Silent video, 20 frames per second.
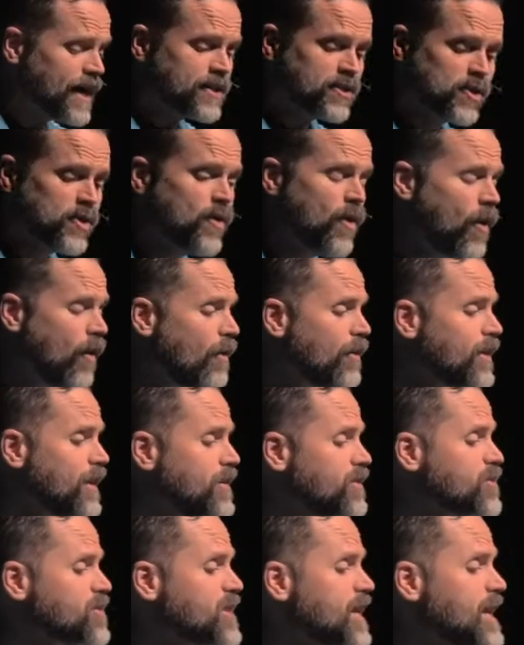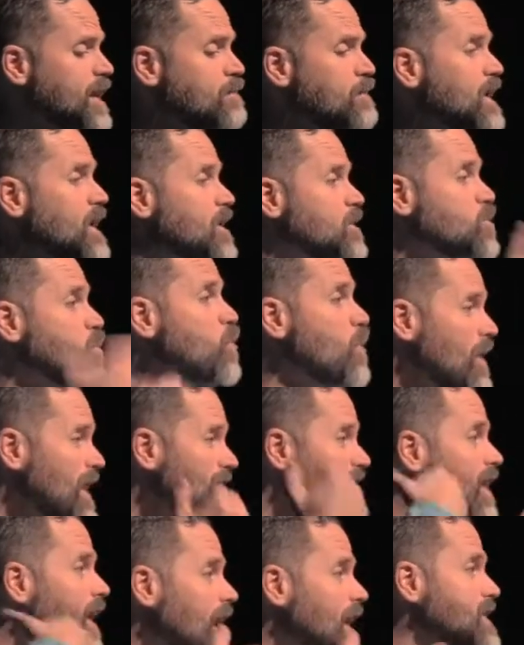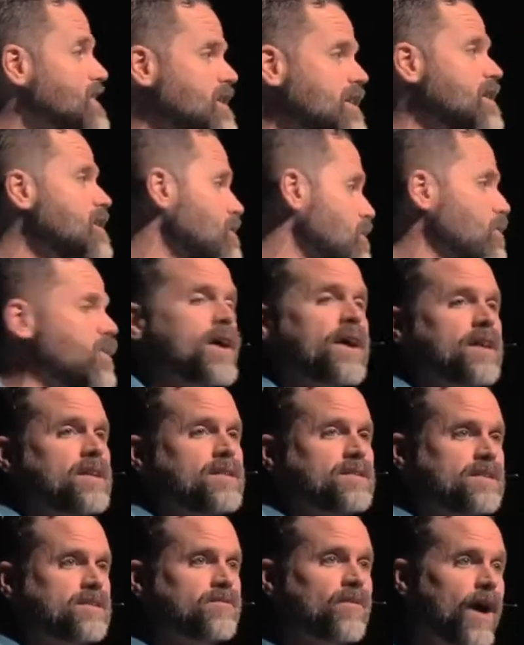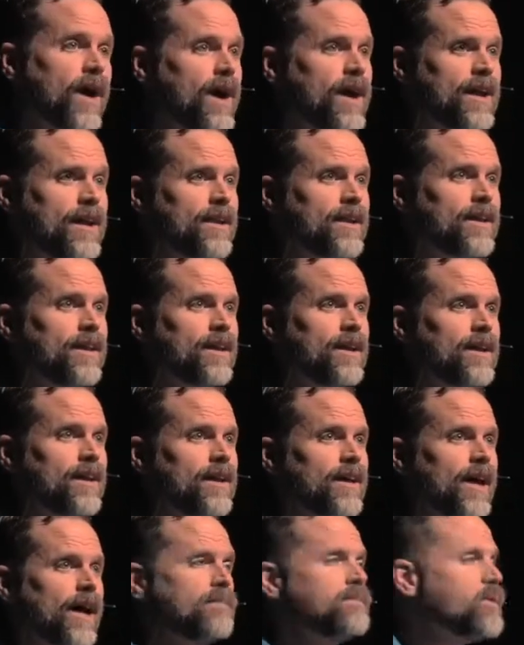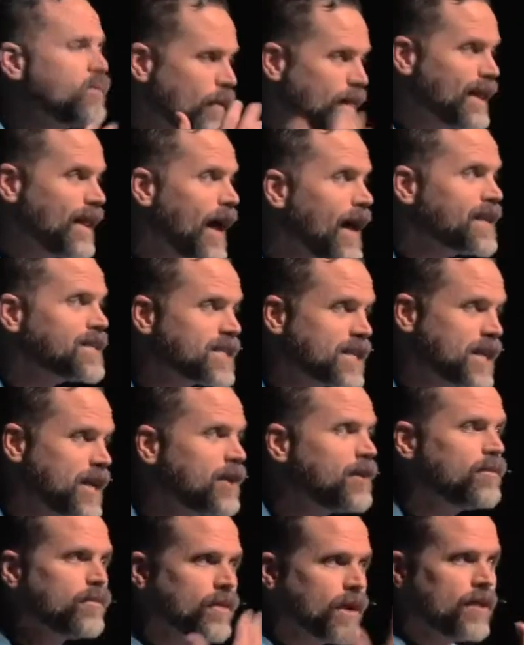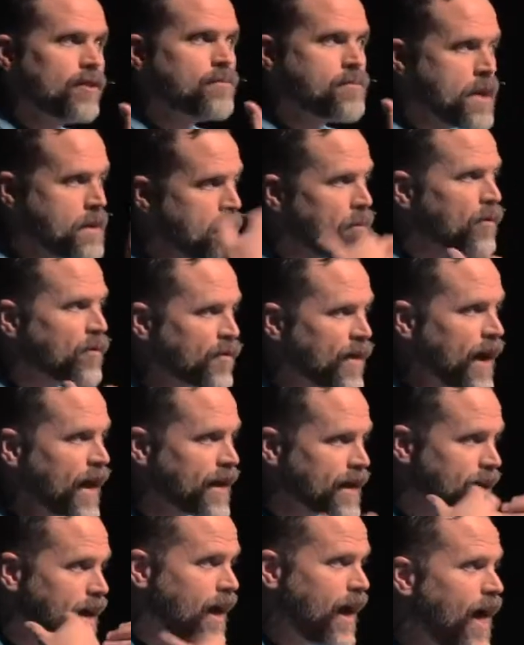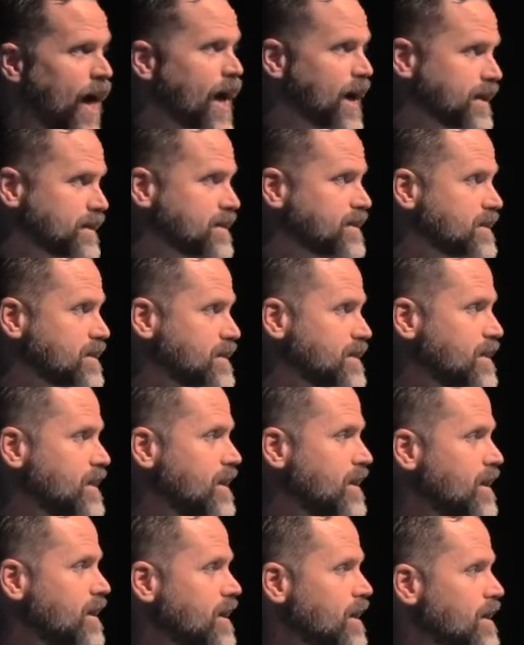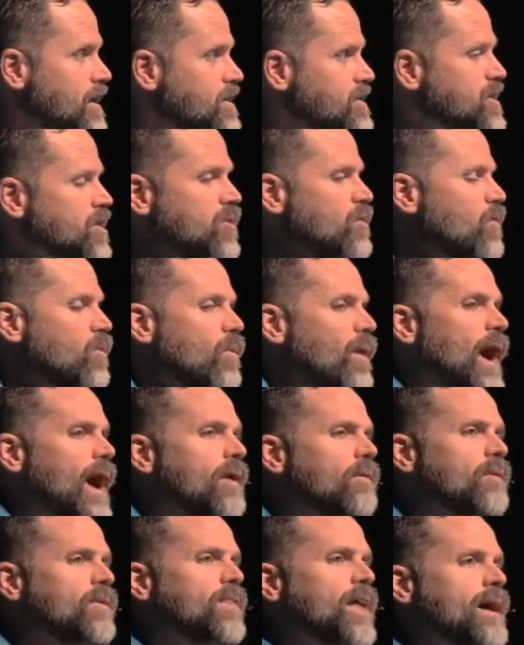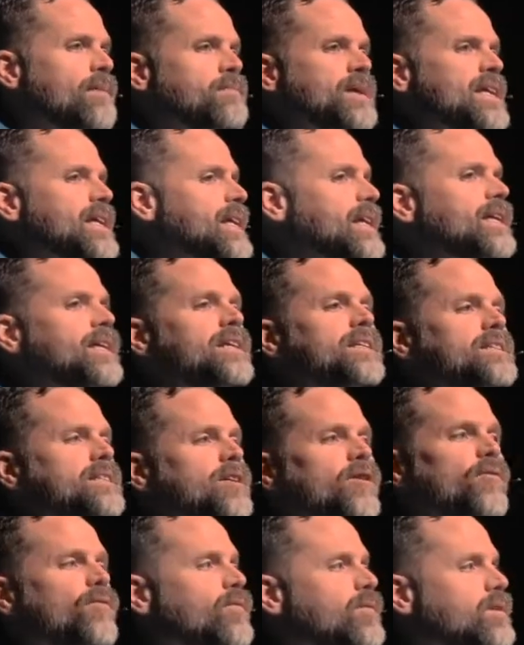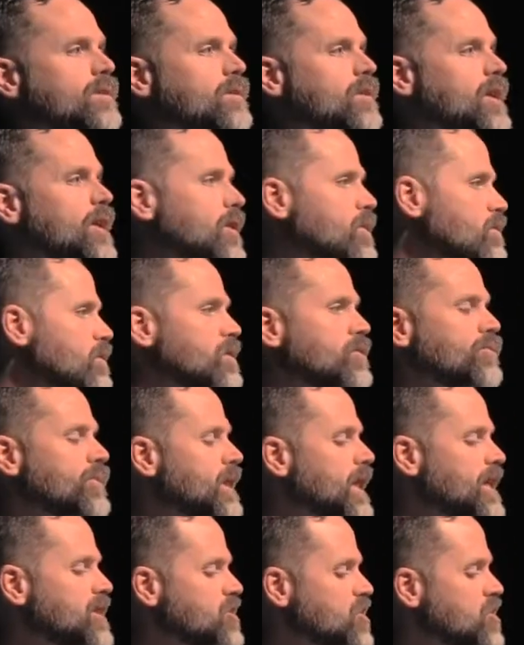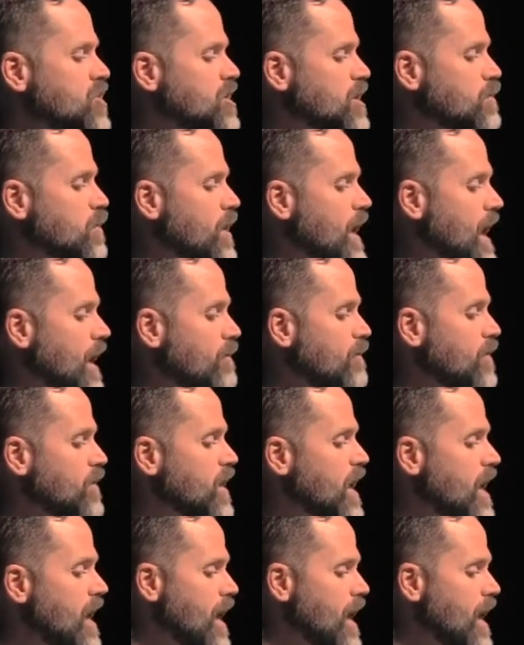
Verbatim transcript: not too hard to understand because we like to hear thanks, right? I mean, we like to hear it when other people thank us. So why would that be any different with the relationship we have with